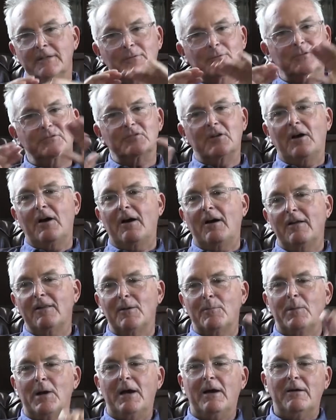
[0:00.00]
it was
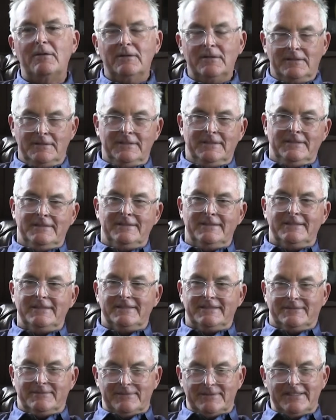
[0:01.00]
all about
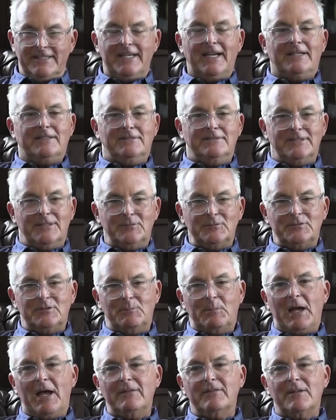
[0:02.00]
money. Yeah, it was
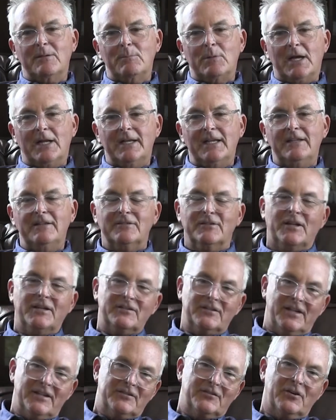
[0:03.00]
about the money.
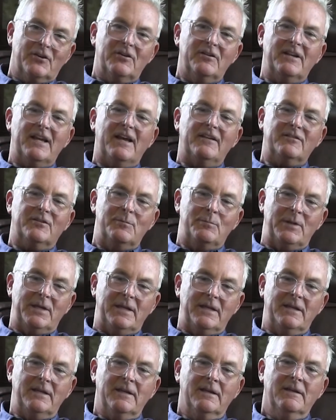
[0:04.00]
It, it turned out to
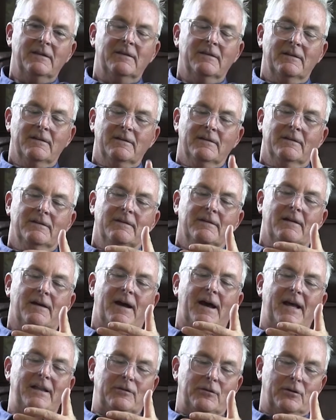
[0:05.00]
be,
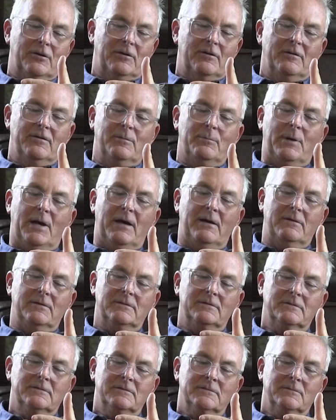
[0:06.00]
I learned
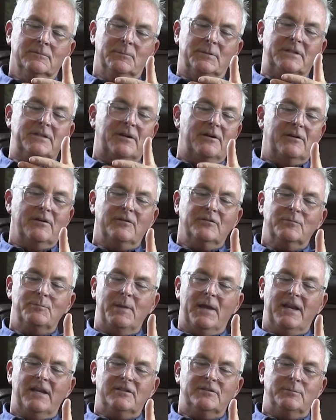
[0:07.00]
about materials
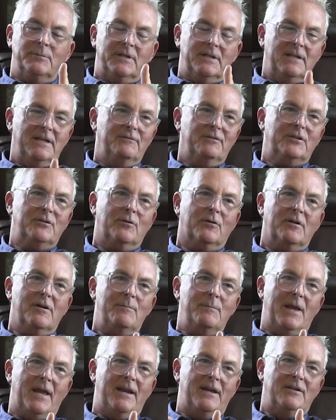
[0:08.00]
management,
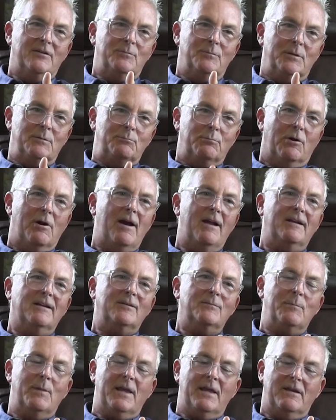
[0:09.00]
inventory management,
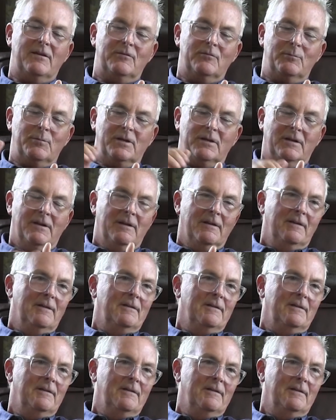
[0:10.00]
product management,